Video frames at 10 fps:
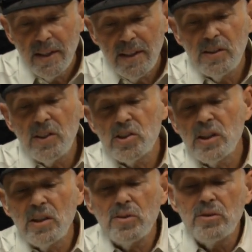In
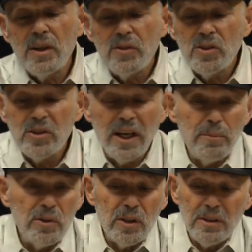addition, I learned never to
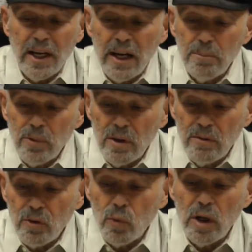stop at the top
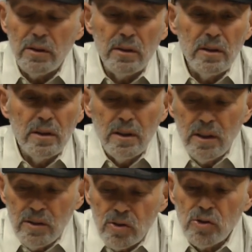of a run
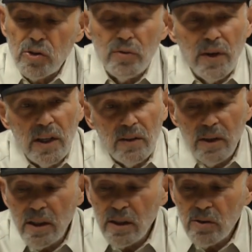to survey
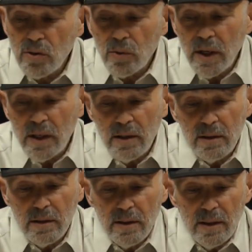the terrain.
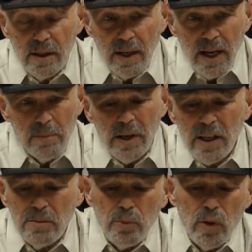I make
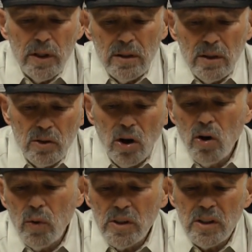it a point to
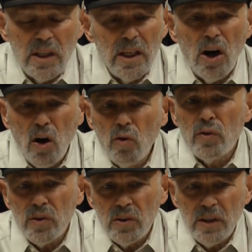always ski
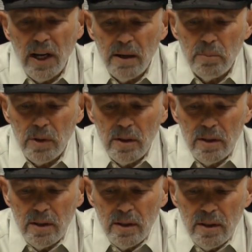over the top.
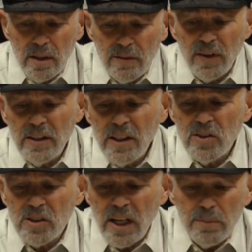If I need
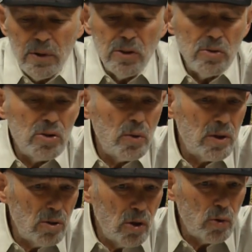to stop, I do so
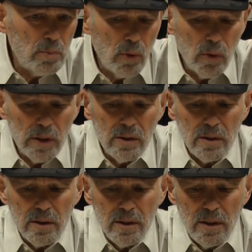at a lower
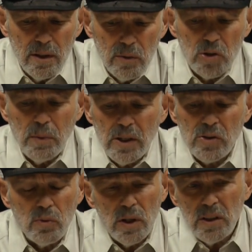point, which makes
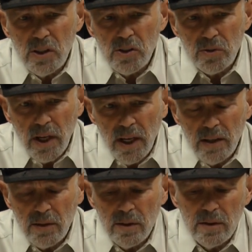the run easier to
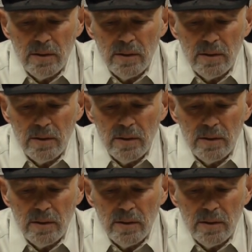handle.